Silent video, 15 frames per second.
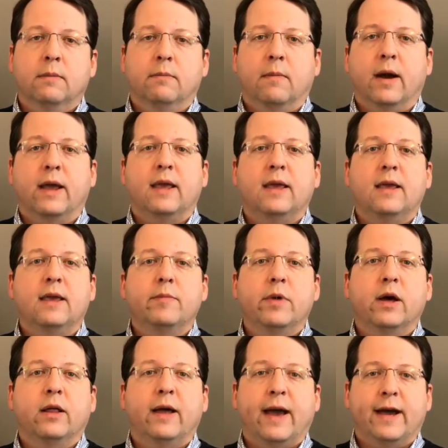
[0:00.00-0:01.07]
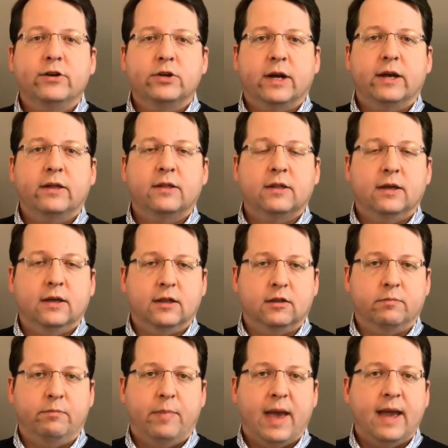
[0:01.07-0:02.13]
My email address is
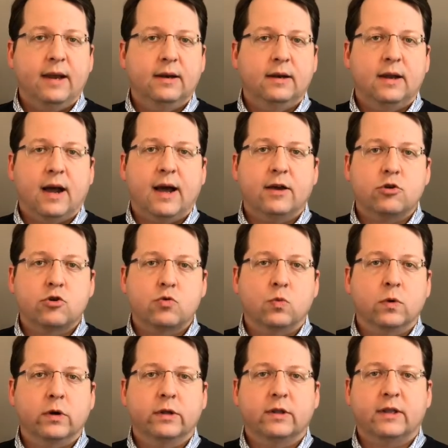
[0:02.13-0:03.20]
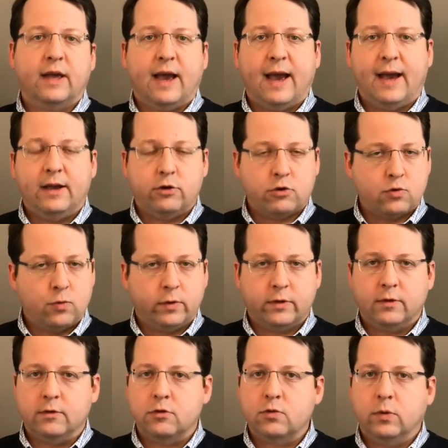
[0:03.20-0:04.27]
ben.schwartz at
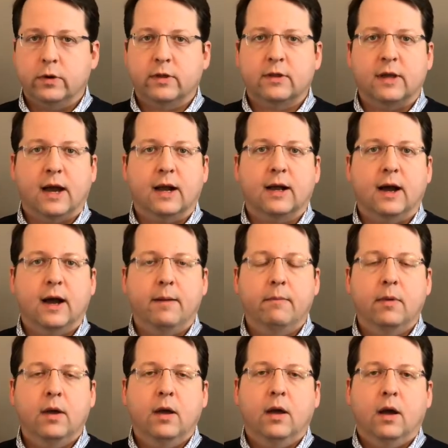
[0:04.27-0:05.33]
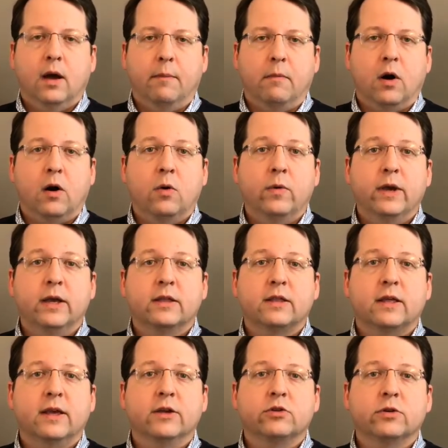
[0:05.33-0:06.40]
schwartzandschwartz.com. I'm
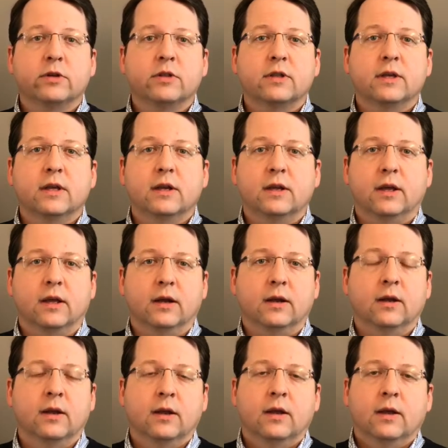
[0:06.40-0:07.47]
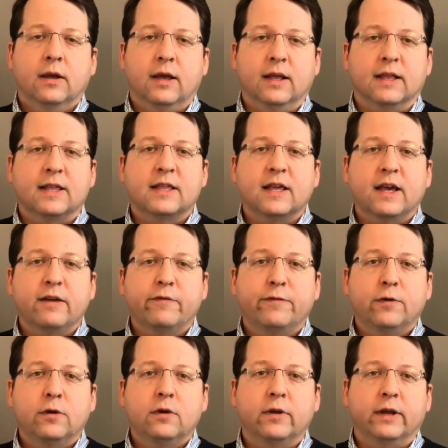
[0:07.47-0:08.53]
always interested in
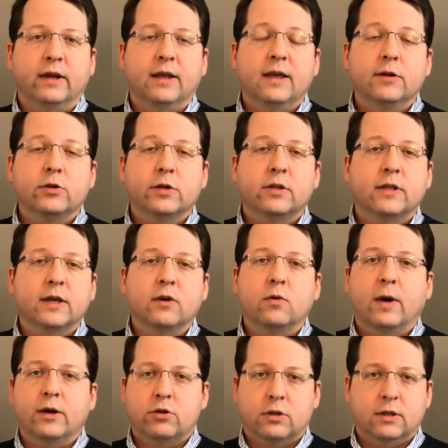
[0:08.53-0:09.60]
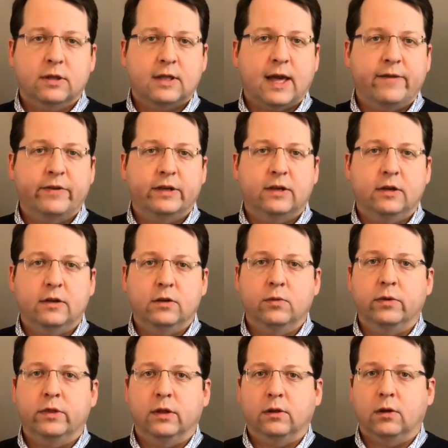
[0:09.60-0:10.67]
insightful and interesting questions having to do
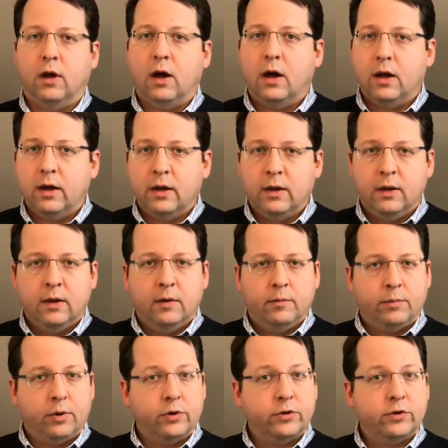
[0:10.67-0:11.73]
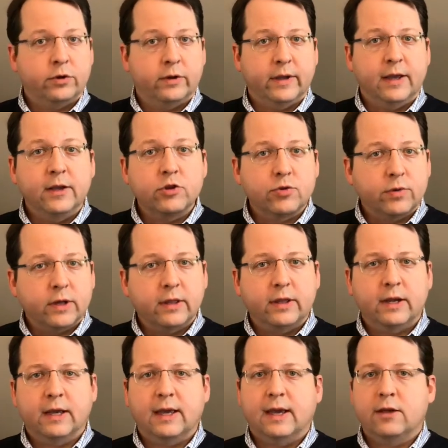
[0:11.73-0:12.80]
with the law, personal injury
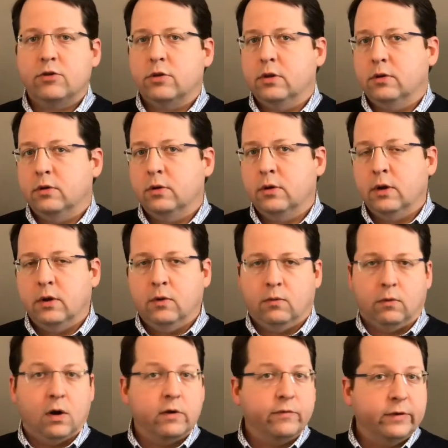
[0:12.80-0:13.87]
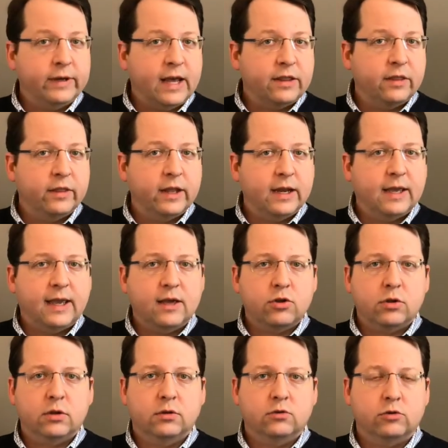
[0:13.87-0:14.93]
litigation, wrongful death
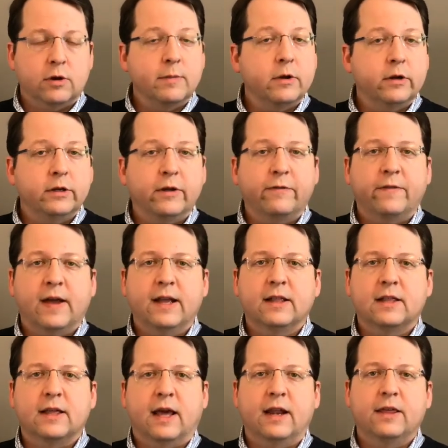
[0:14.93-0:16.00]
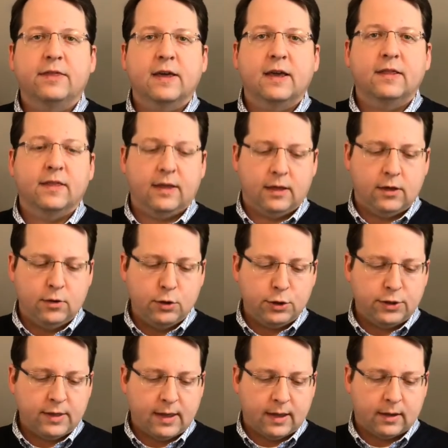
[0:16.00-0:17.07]
litigation, criminal defense, anything that you
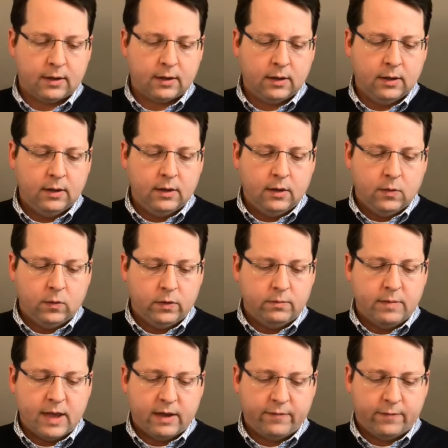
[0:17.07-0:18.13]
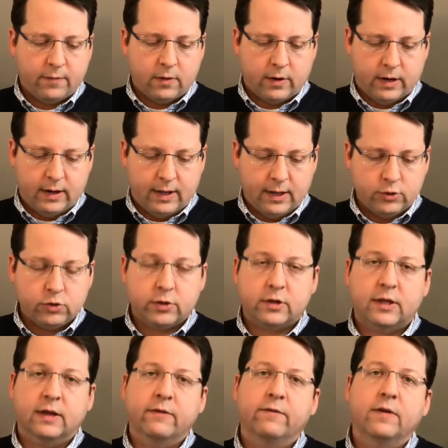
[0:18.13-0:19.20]
think would make for an
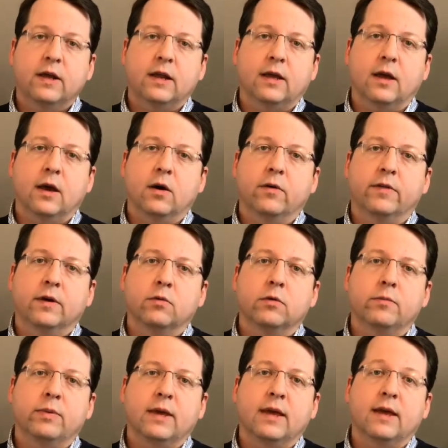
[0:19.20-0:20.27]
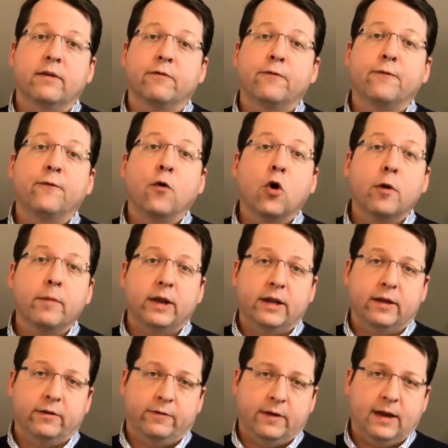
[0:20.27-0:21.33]
interesting video that would be
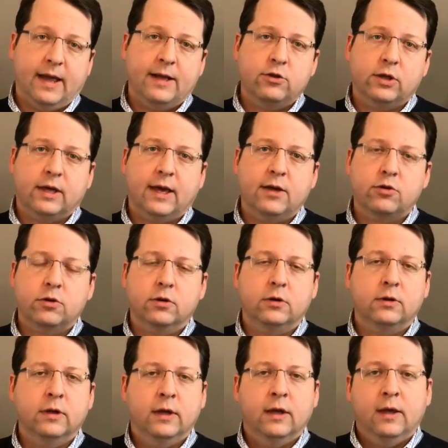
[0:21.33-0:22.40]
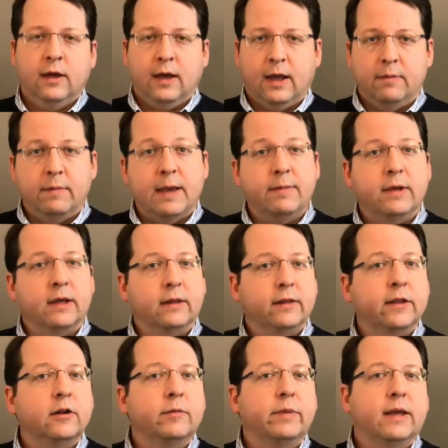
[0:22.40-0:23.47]
informative and educational and maybe a
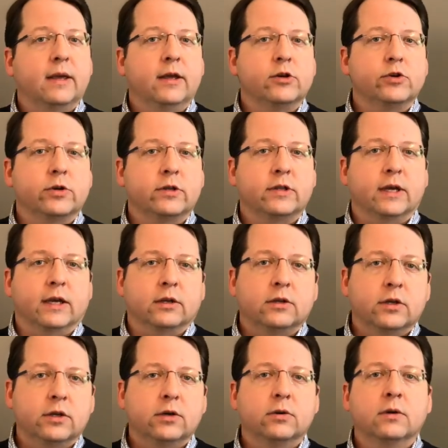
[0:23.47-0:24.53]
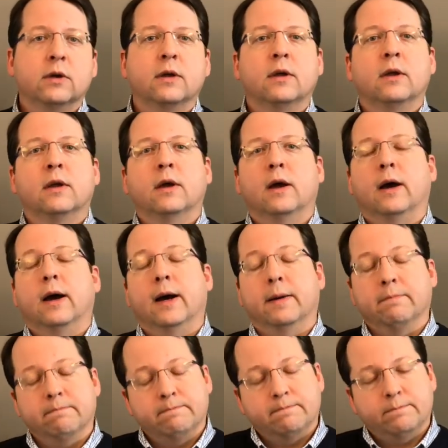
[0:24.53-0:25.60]
little bit interesting too.
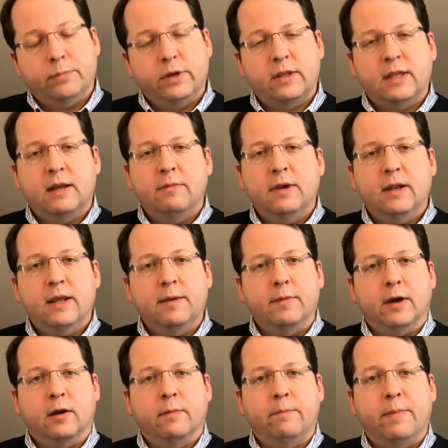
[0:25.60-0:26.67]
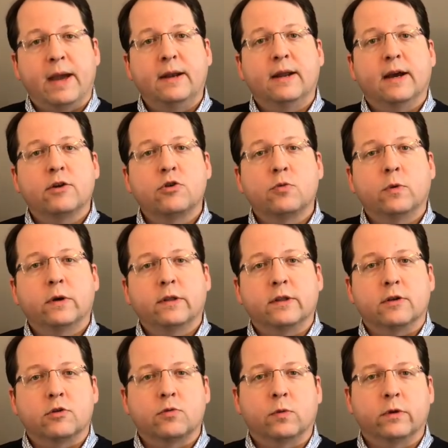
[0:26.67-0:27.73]
Um, please send me an email, ben.schwartz
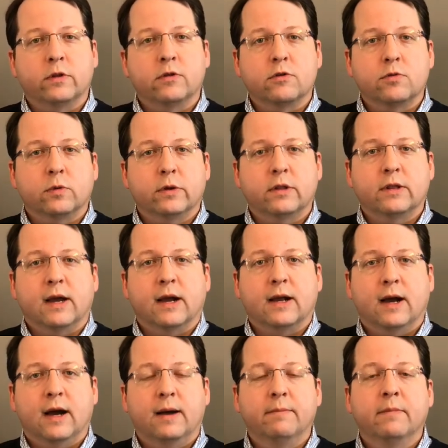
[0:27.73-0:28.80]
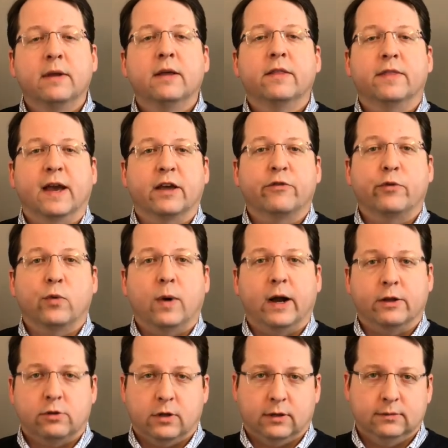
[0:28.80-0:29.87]
at schwartzandschwartz.com. Thanks for
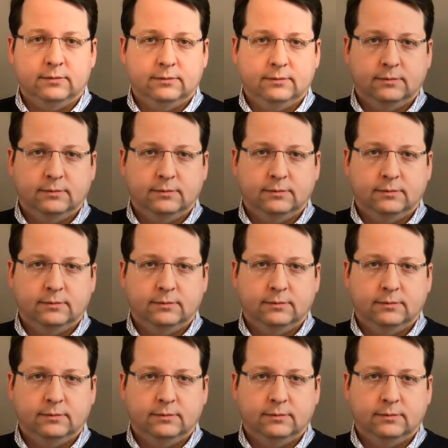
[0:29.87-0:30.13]
watching.